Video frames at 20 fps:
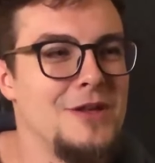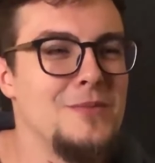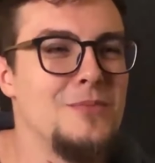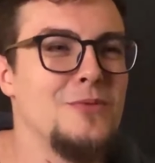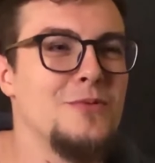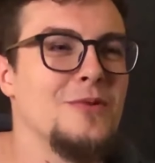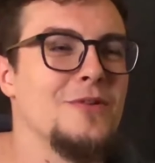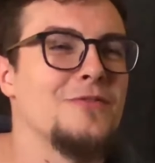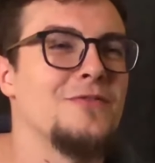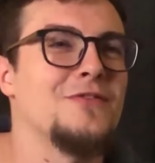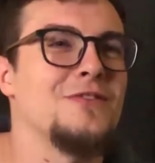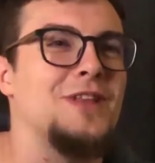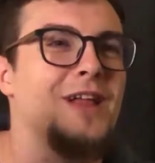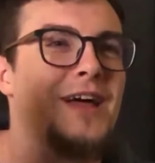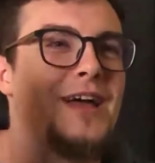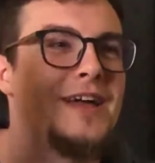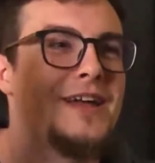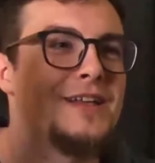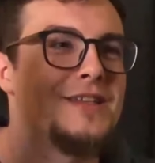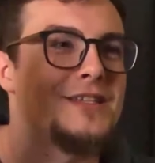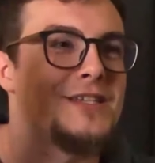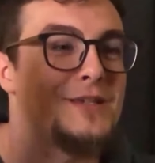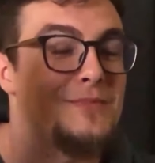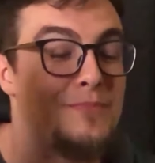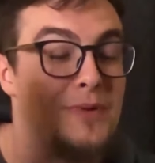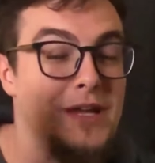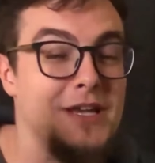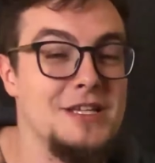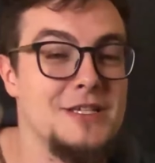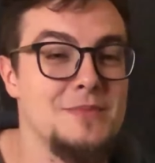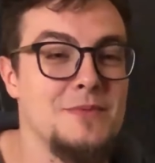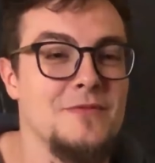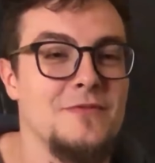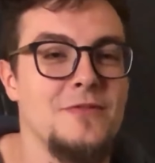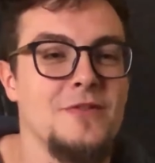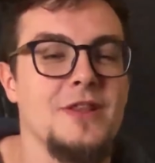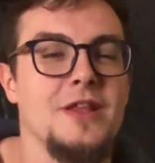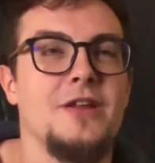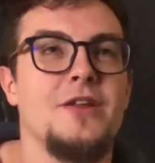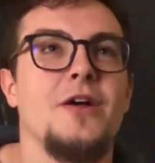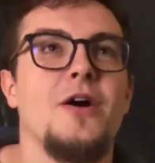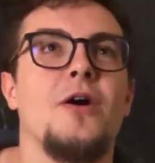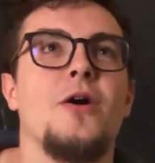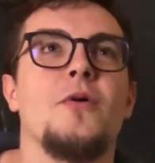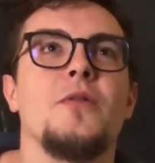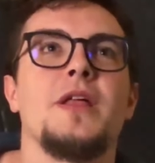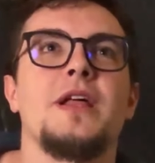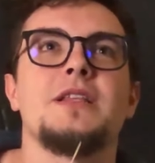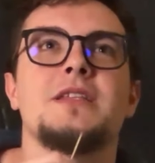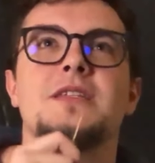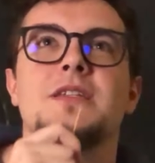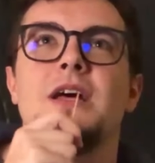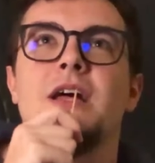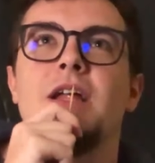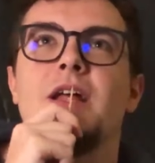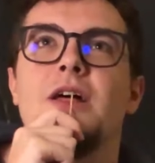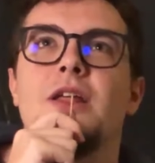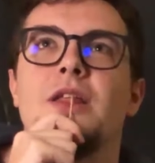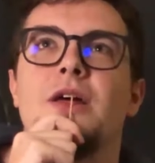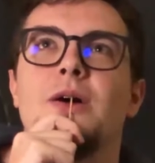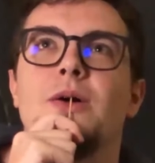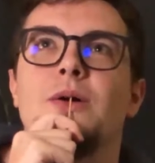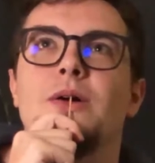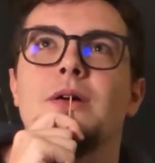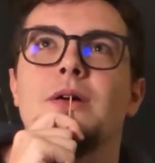People were flying in space before that. No, that's not how that works.